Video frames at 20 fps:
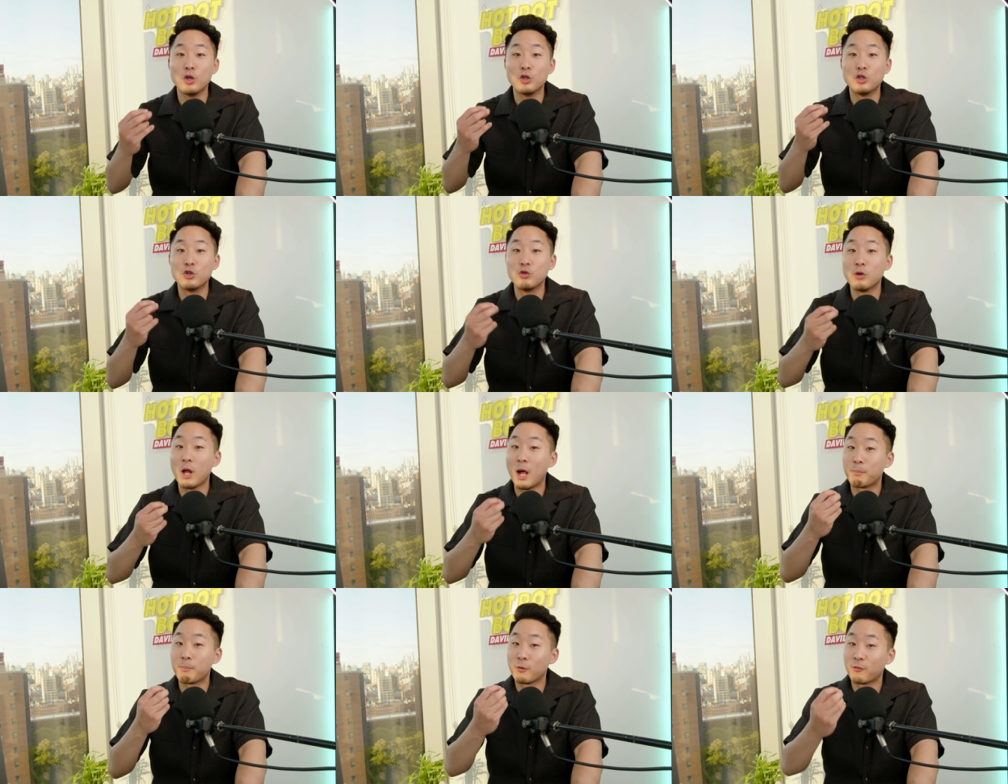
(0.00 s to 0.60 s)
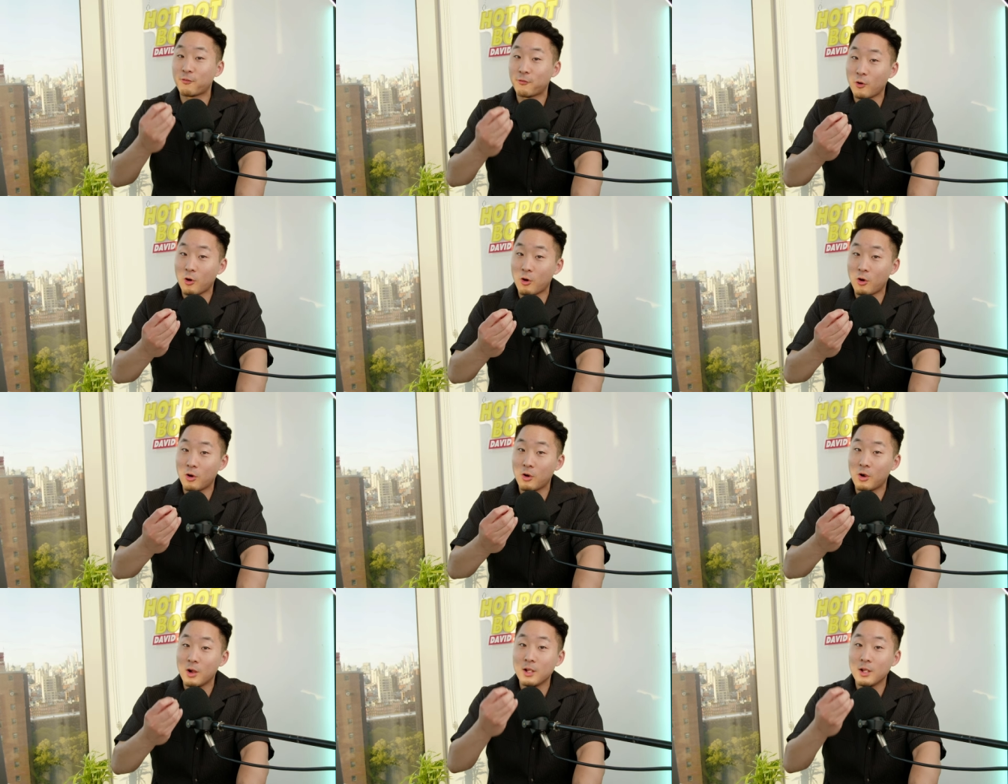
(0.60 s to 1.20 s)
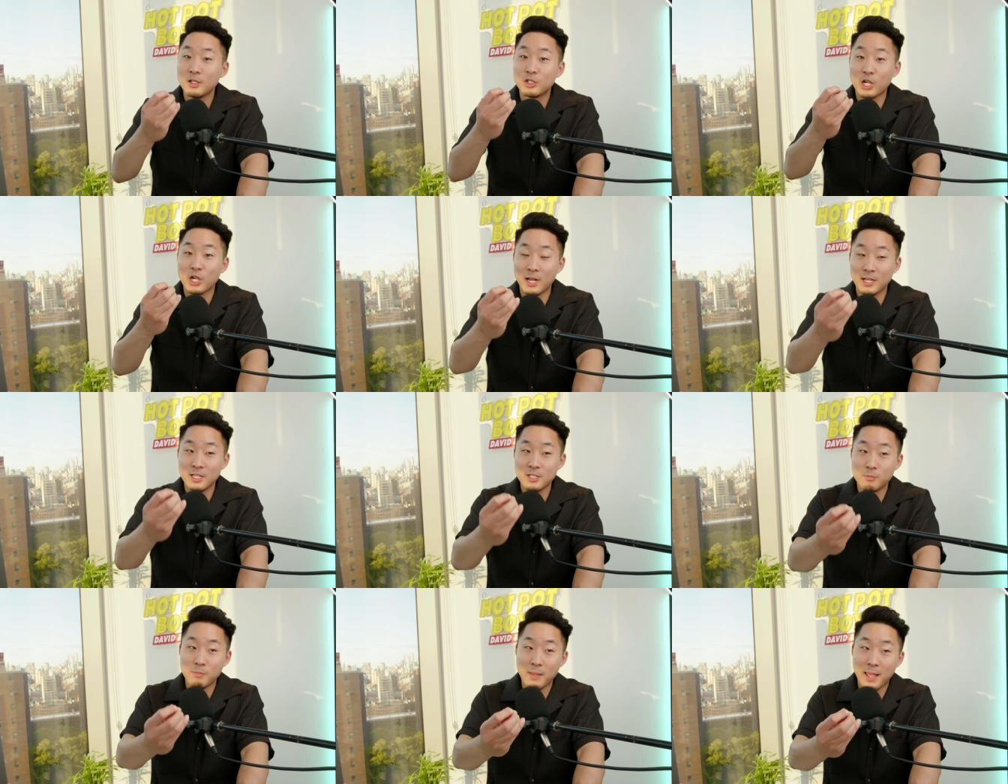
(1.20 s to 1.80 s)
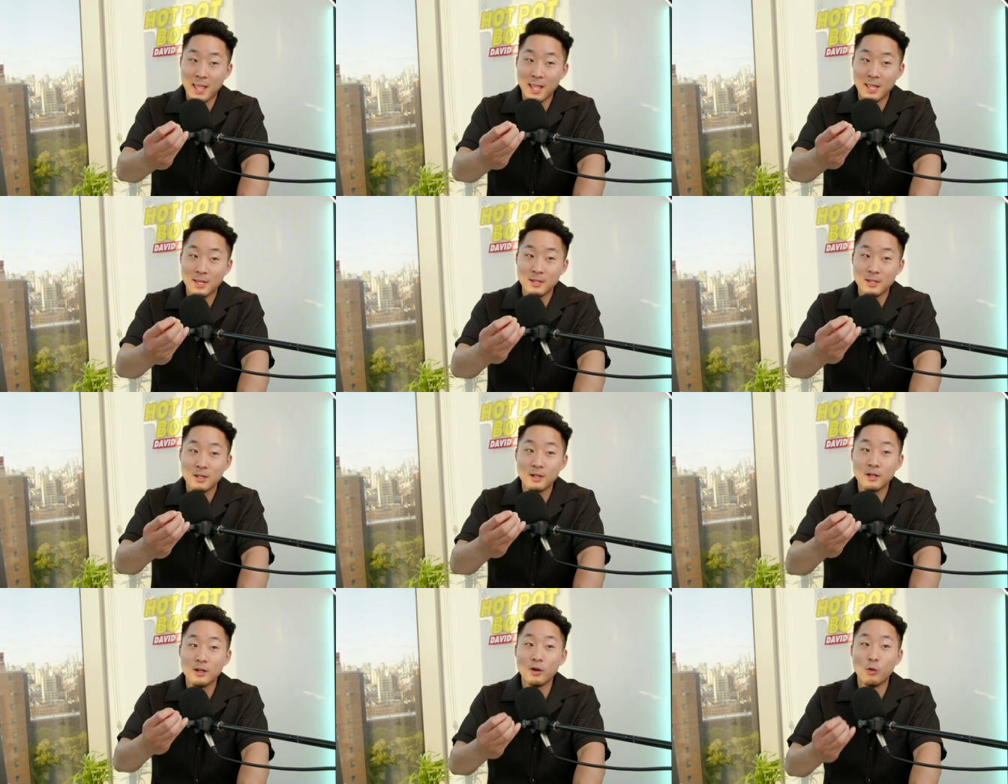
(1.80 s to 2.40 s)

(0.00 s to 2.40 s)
do not prefer Chinese men,